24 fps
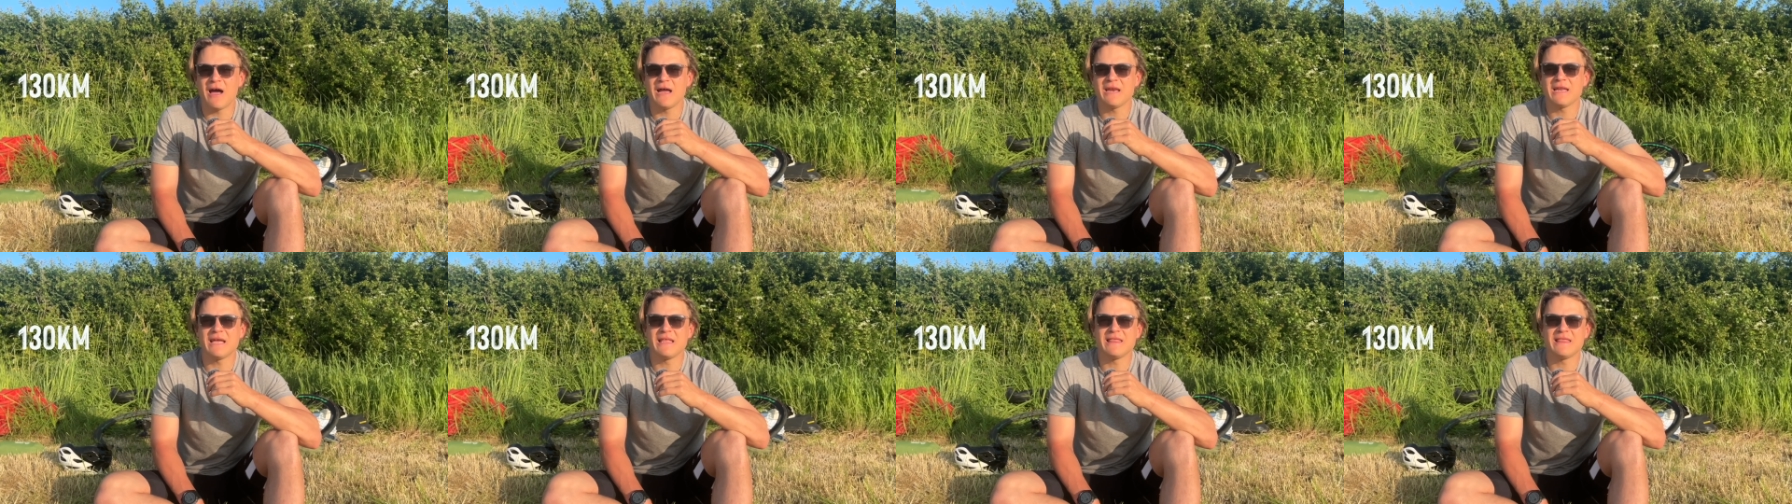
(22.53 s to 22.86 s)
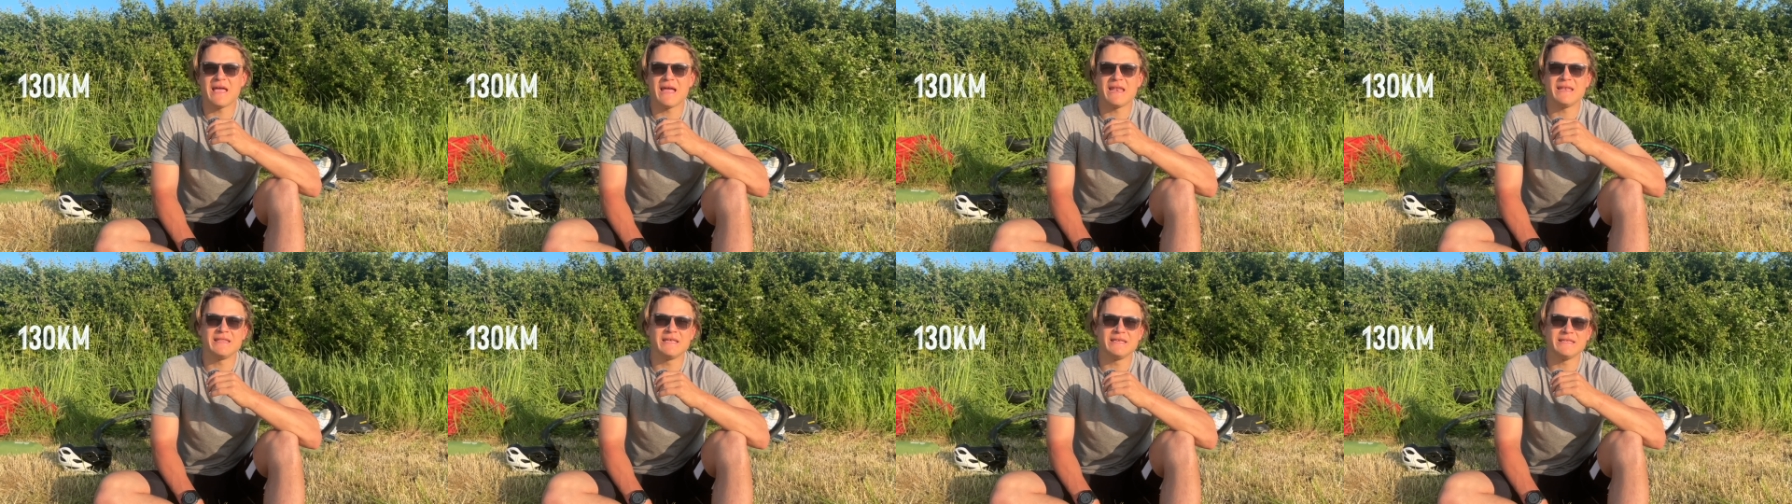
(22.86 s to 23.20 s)
and
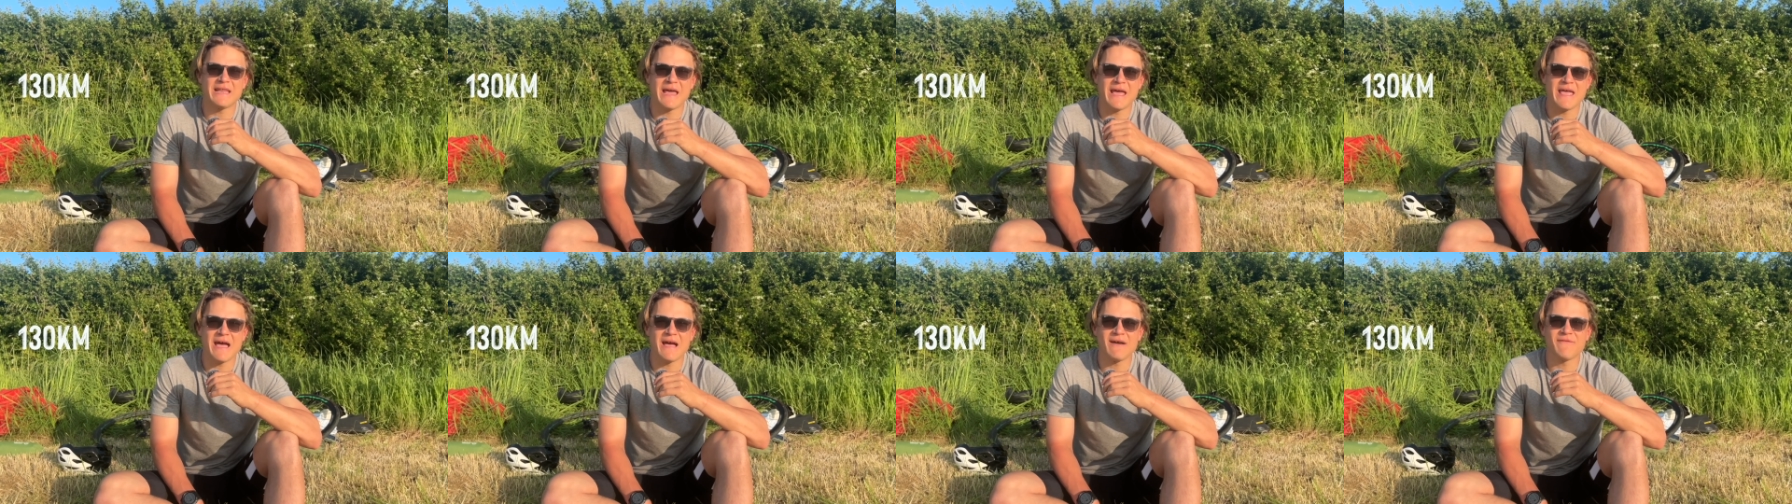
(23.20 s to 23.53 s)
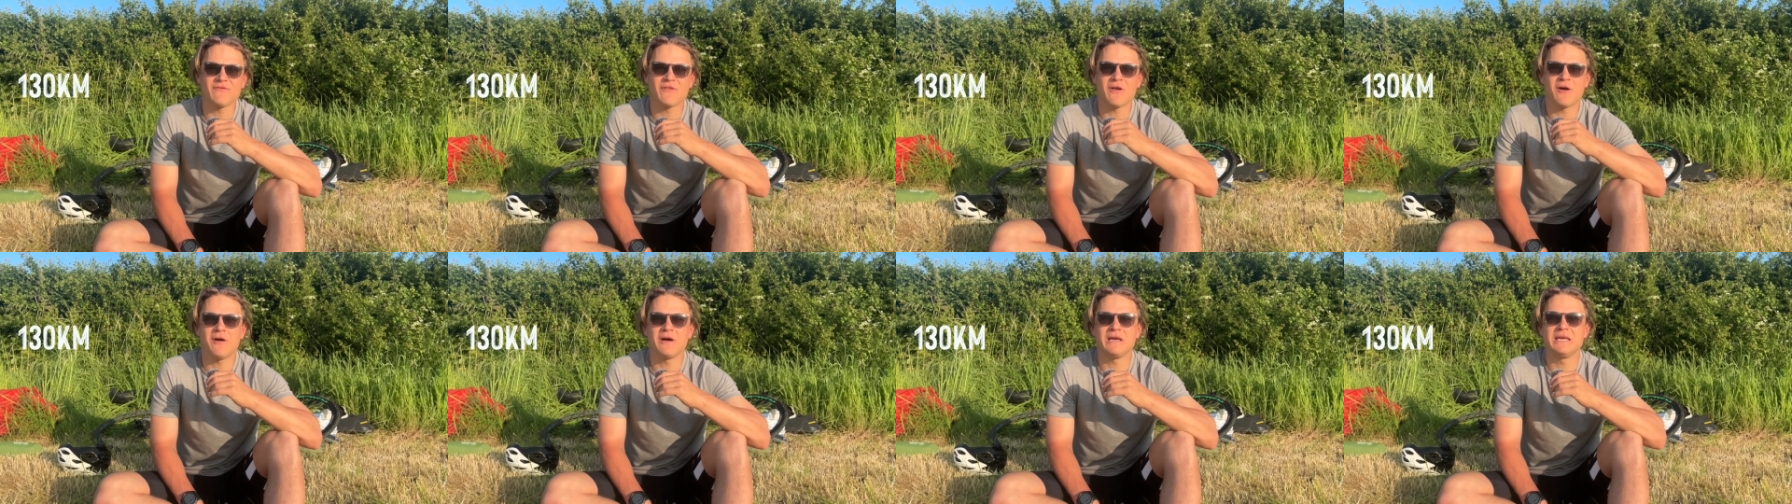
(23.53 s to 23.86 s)
then the day
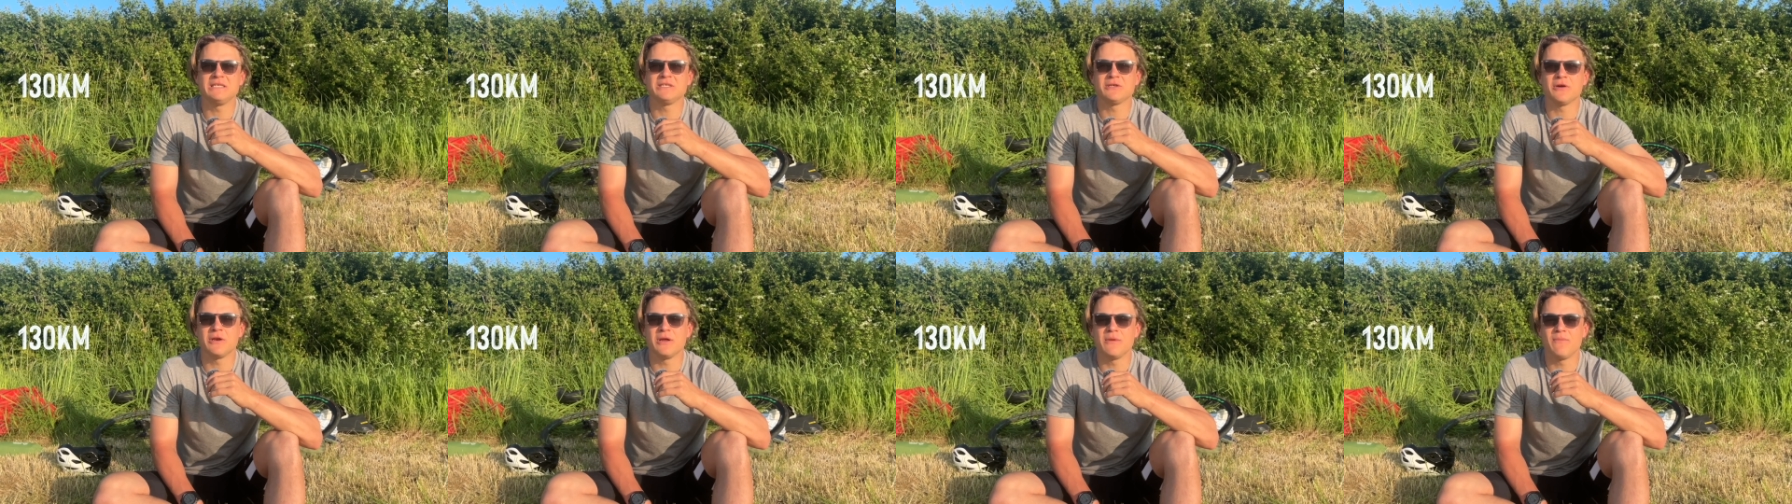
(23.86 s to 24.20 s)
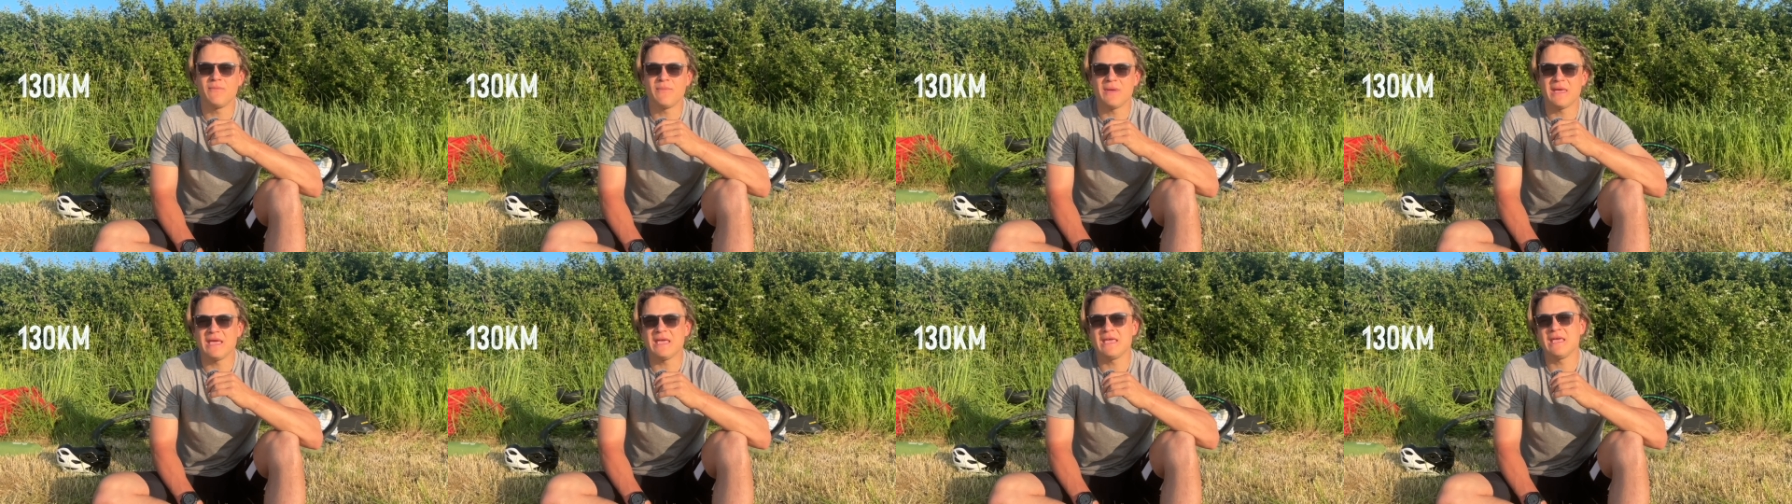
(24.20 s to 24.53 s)
after is going to
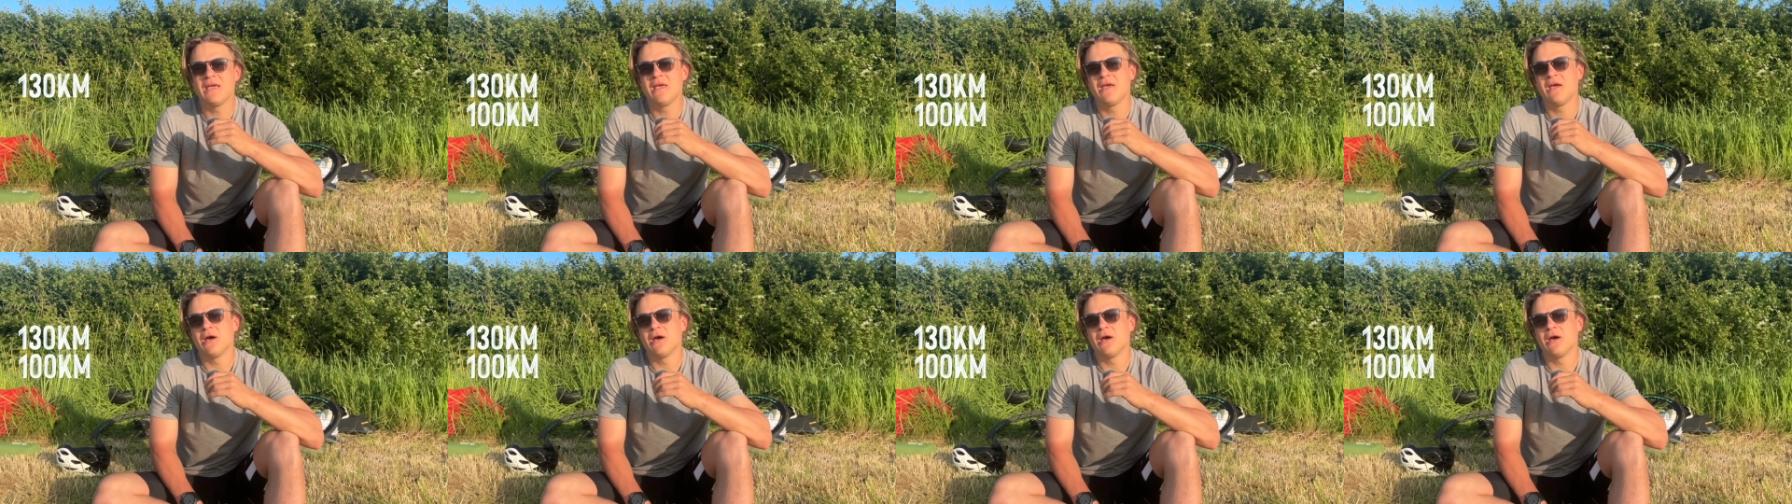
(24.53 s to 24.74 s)
be